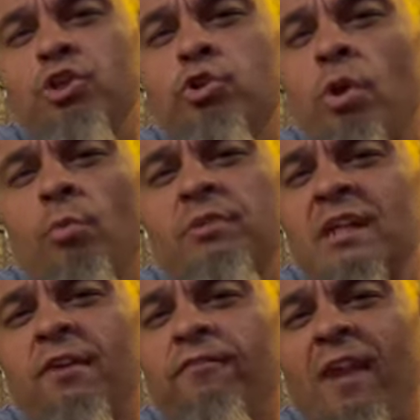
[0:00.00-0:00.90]
you don't
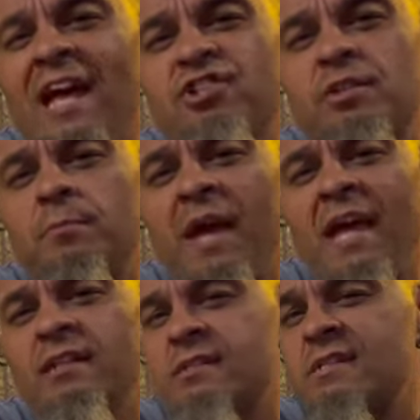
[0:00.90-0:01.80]
need a flashy
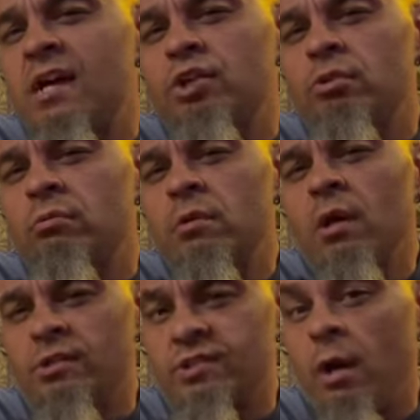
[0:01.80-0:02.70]
band to tell you
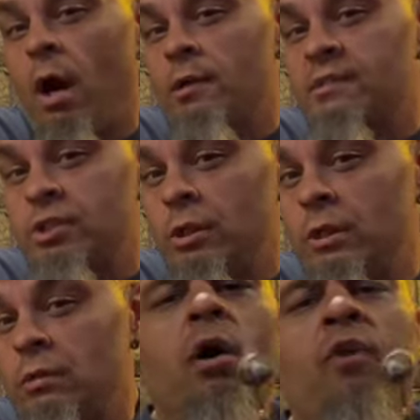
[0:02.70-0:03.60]
a cigar is
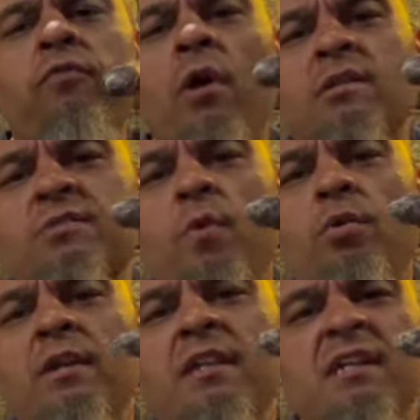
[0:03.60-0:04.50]
good. Overall
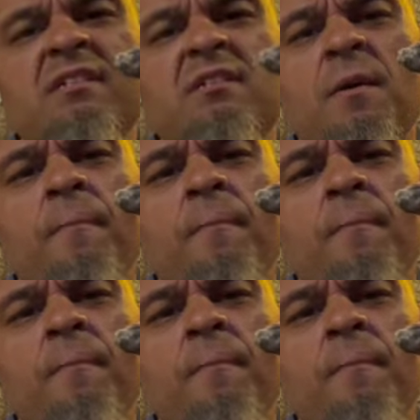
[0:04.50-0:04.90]
smoking this,